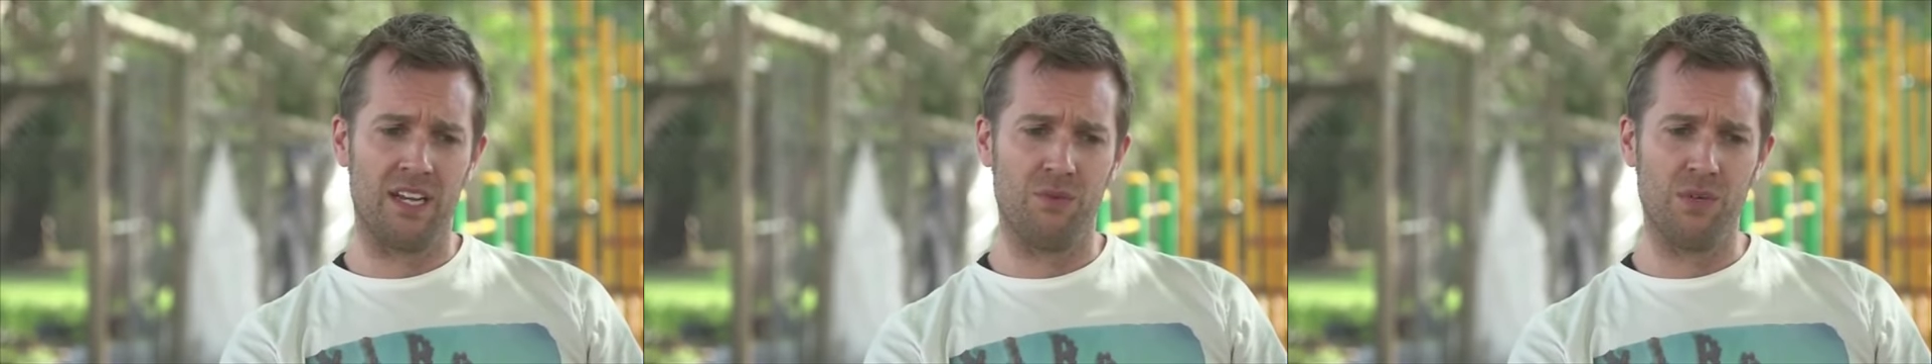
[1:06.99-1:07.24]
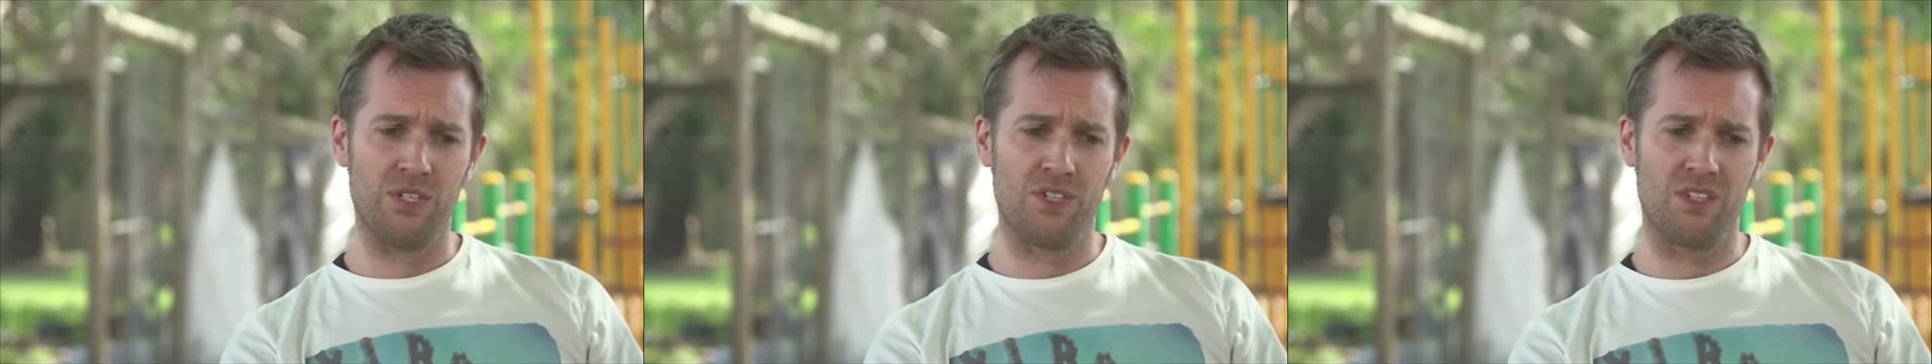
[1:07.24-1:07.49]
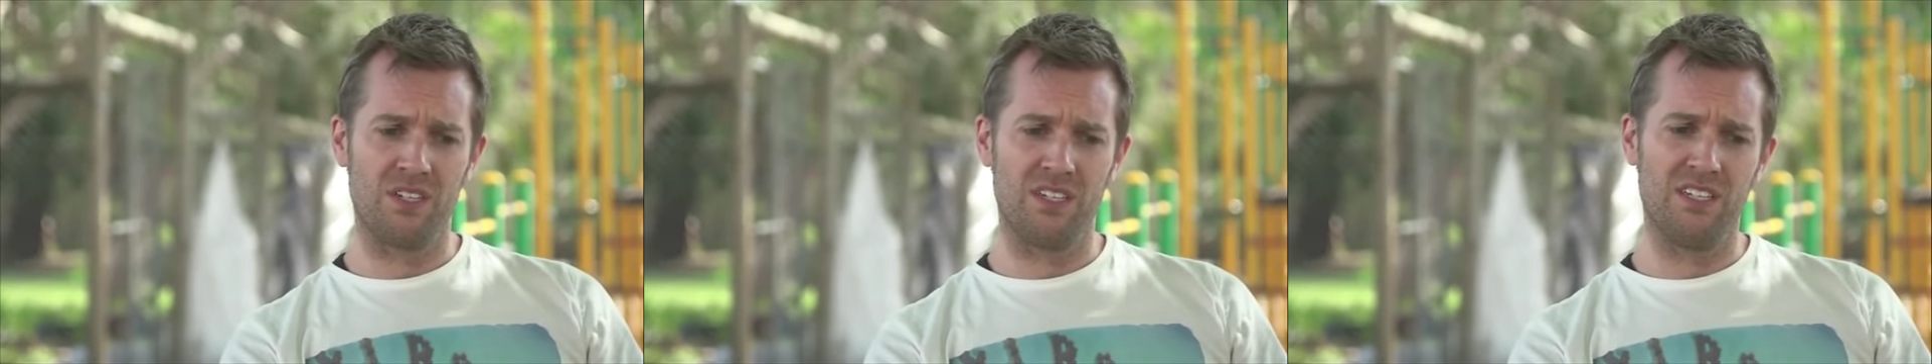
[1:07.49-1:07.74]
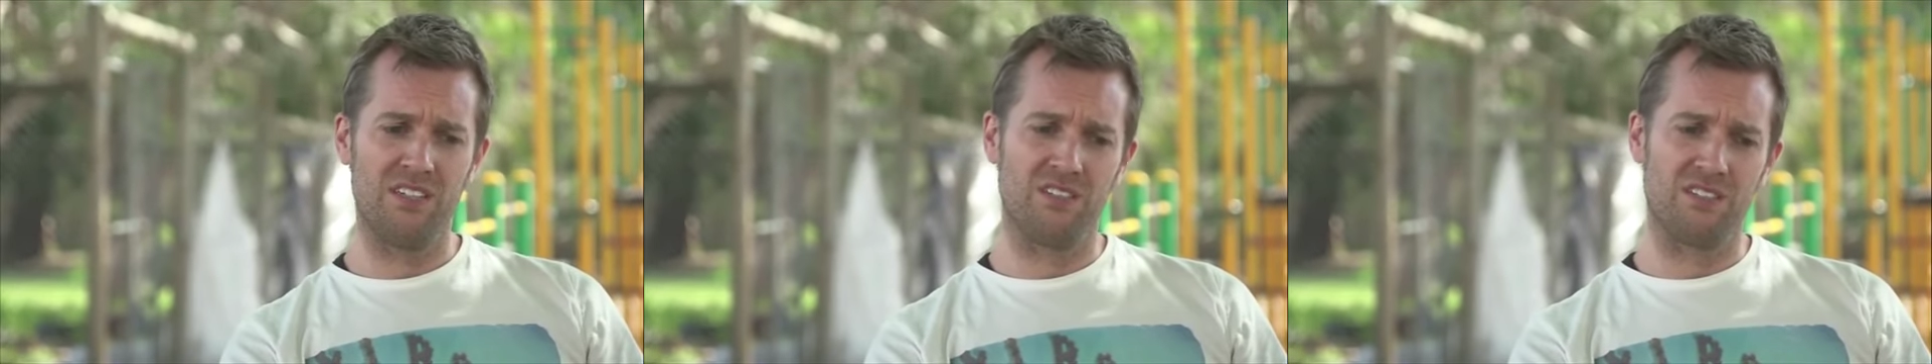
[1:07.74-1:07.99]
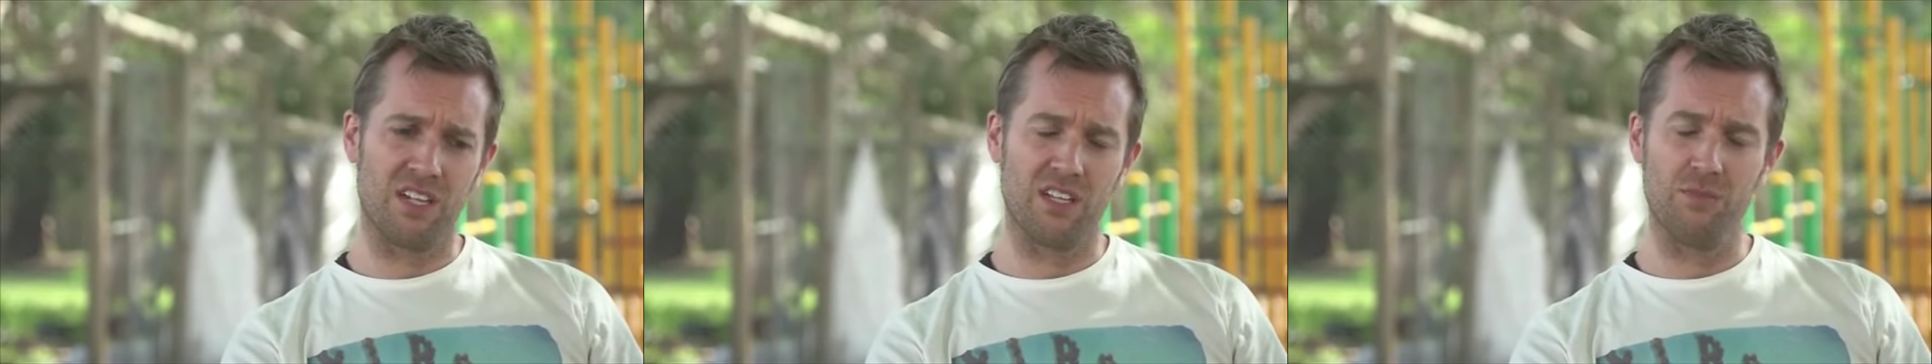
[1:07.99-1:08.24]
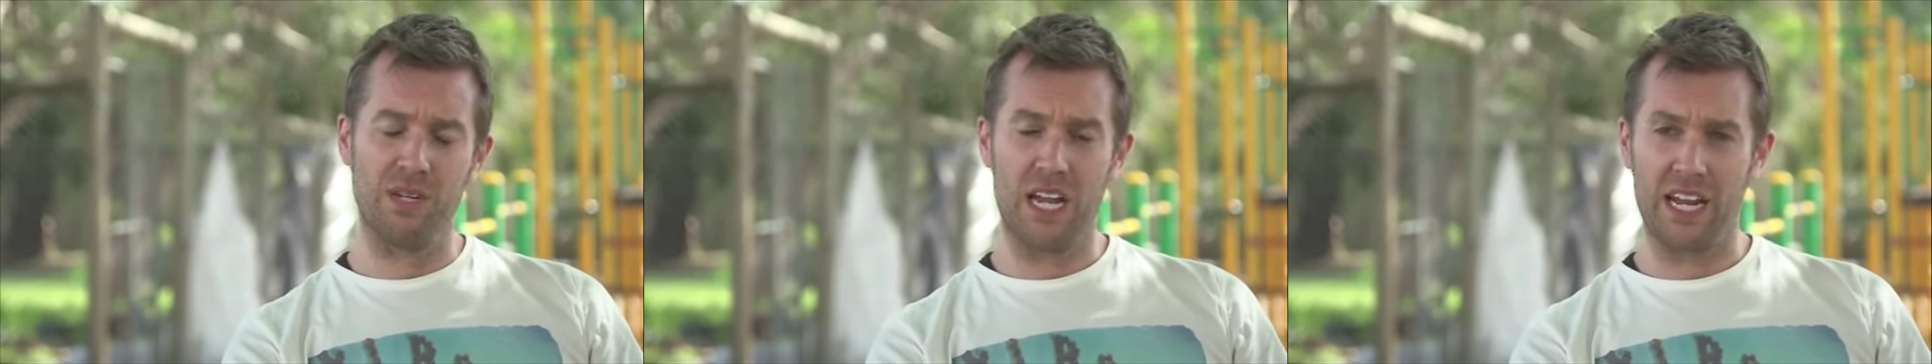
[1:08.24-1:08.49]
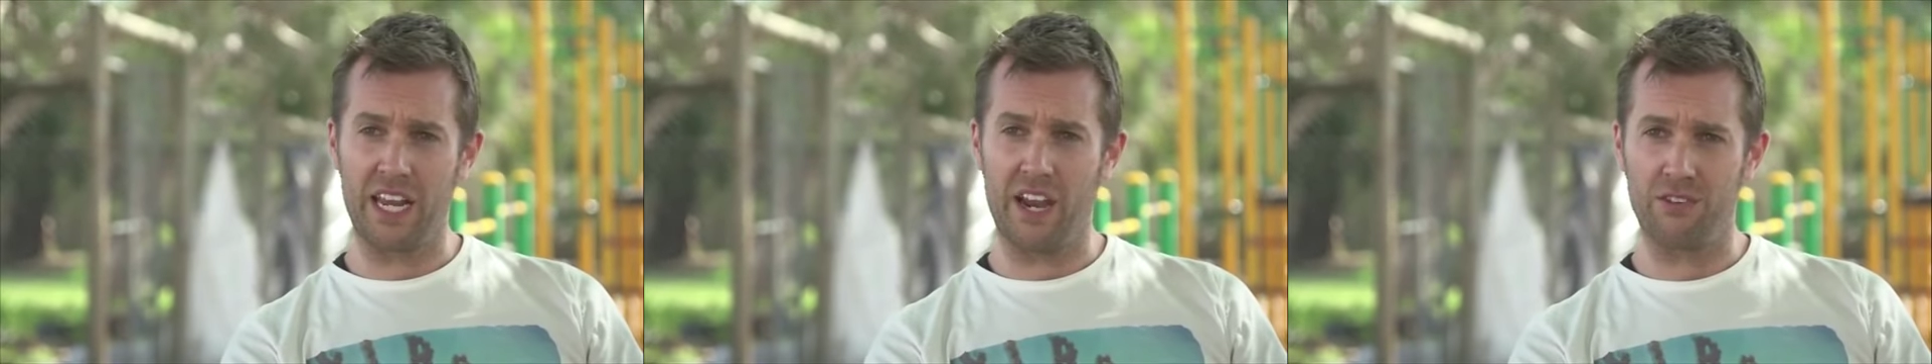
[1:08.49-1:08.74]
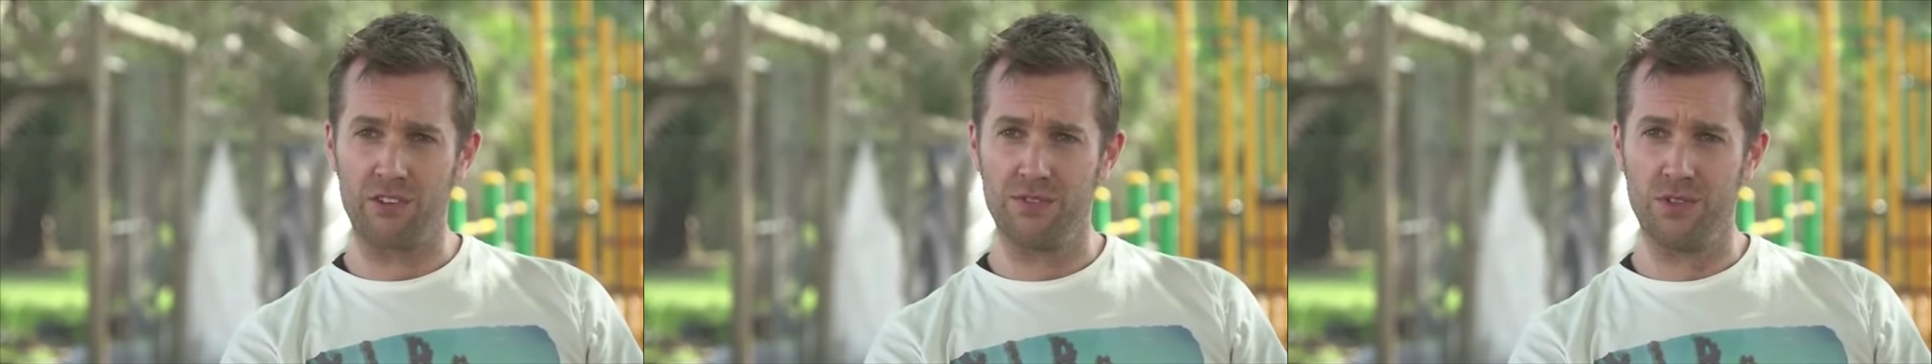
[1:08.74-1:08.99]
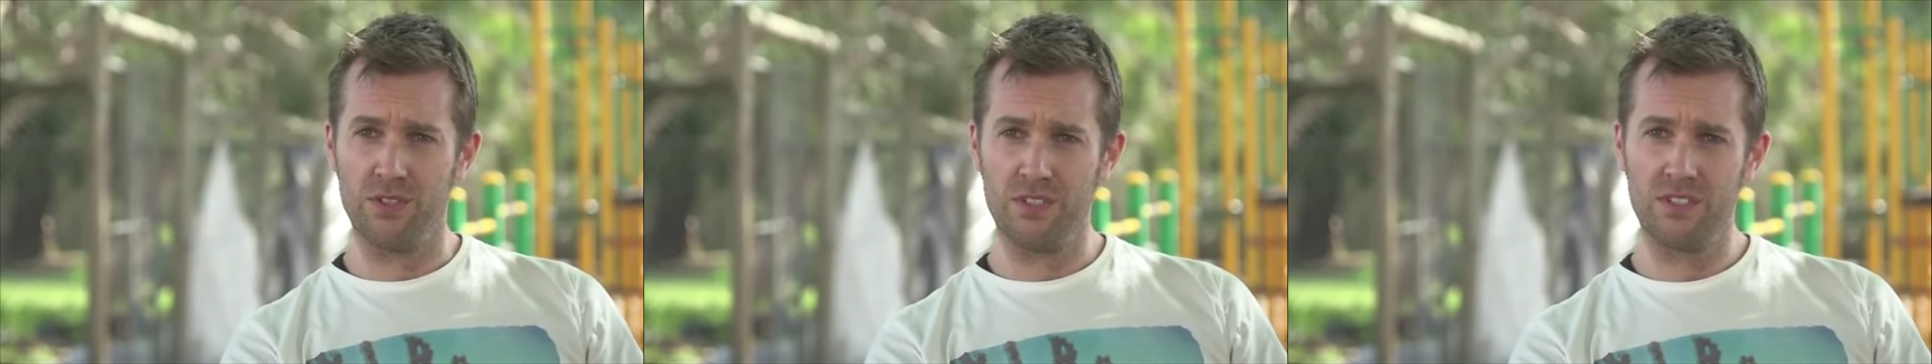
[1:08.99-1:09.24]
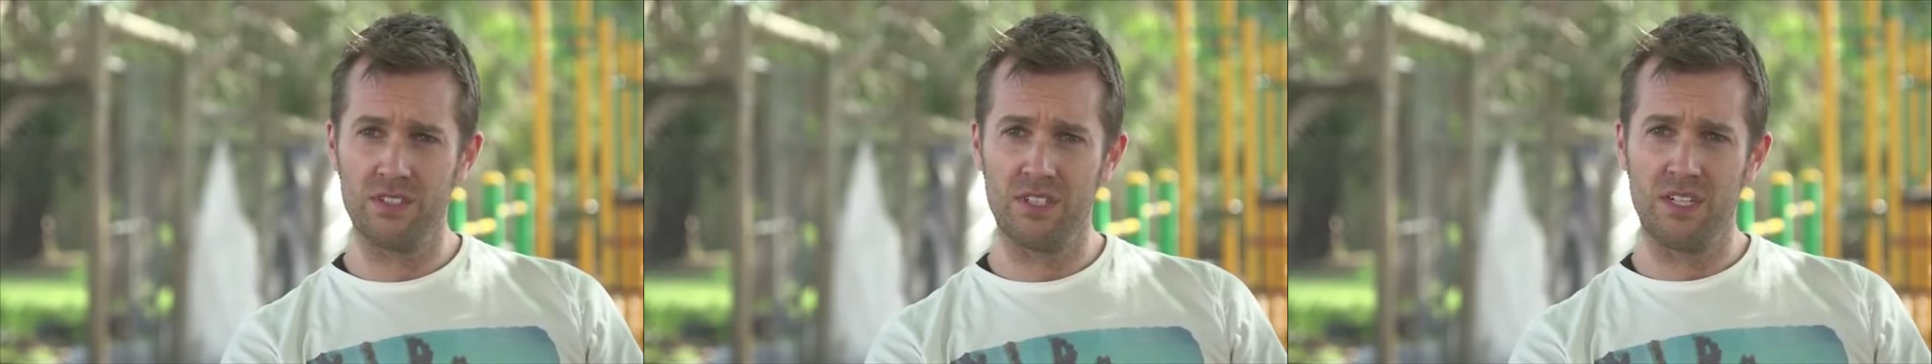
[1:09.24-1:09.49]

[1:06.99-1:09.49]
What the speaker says: which is a little bit out of character for her.